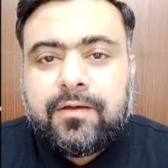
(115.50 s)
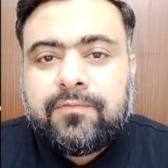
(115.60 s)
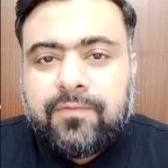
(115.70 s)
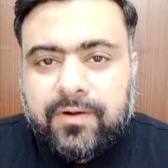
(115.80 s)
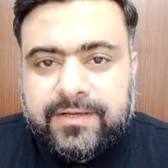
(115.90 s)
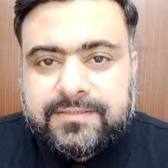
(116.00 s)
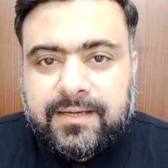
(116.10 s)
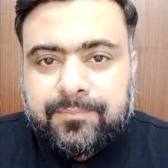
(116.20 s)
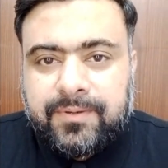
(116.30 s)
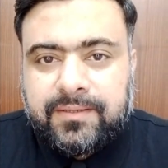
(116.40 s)
For
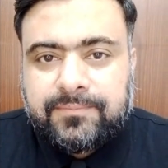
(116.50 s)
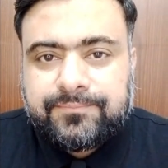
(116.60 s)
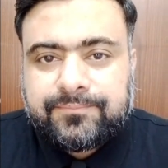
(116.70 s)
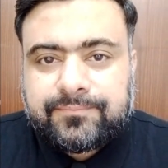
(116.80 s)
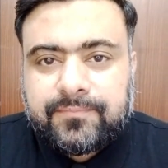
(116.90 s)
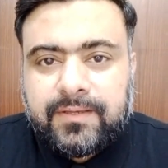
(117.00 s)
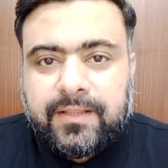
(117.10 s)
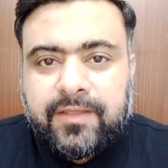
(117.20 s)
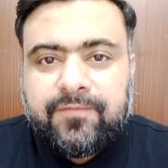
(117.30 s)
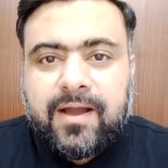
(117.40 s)
example,
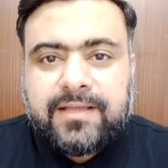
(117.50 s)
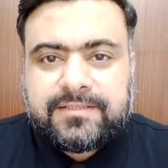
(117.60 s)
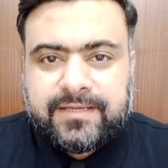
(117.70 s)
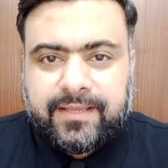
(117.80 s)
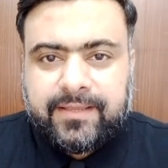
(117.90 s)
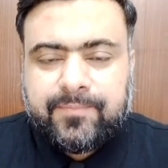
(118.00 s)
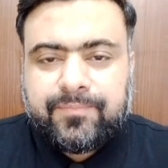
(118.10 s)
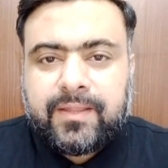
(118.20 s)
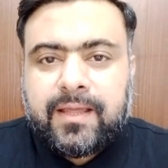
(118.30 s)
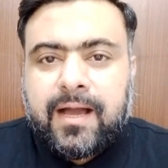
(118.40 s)
if I say,
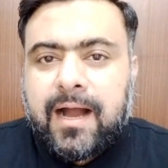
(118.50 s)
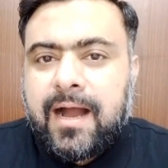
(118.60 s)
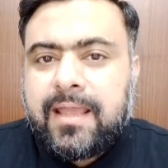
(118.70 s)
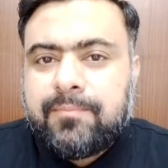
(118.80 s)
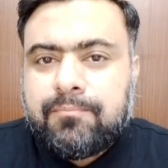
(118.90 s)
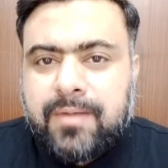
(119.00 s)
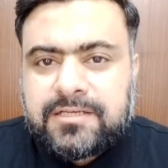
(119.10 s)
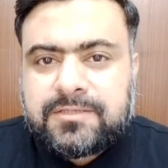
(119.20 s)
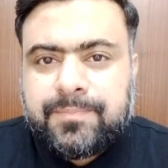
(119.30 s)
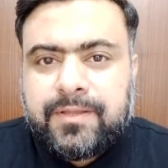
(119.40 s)
I
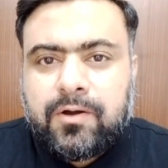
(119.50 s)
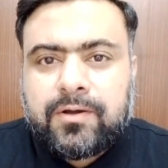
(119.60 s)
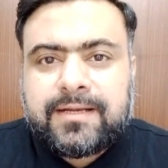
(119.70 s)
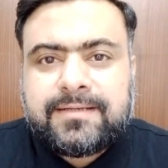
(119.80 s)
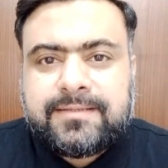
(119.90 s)
must be on a